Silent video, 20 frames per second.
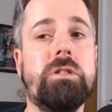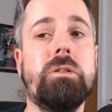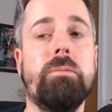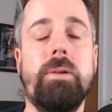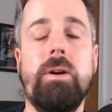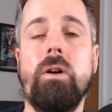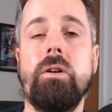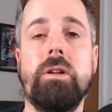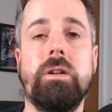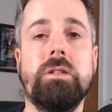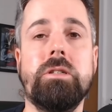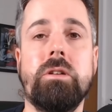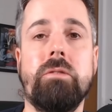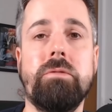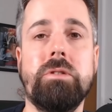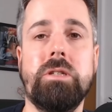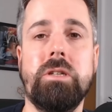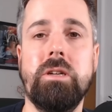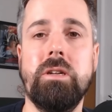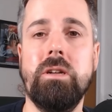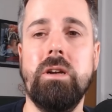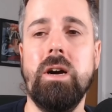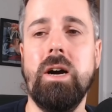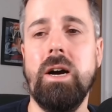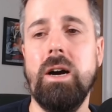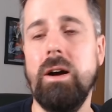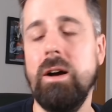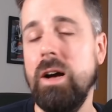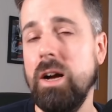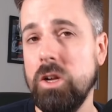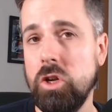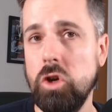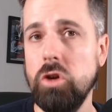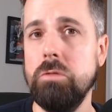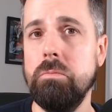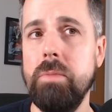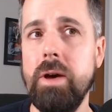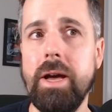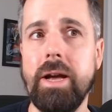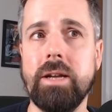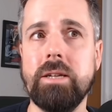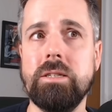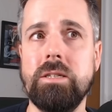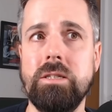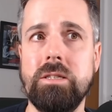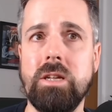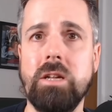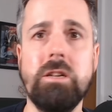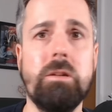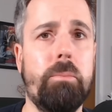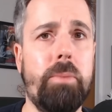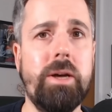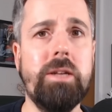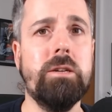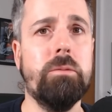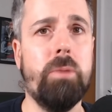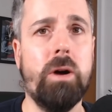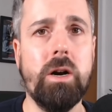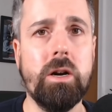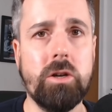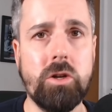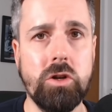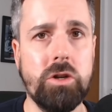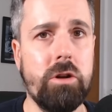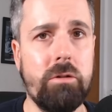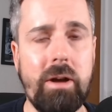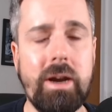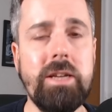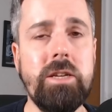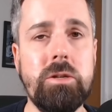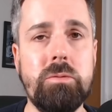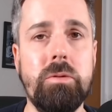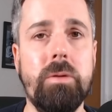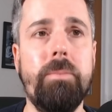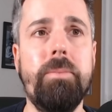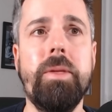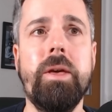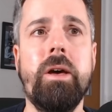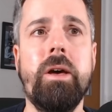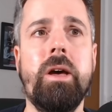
to be honest, obviously a good mix is underpinned by a good arrangement,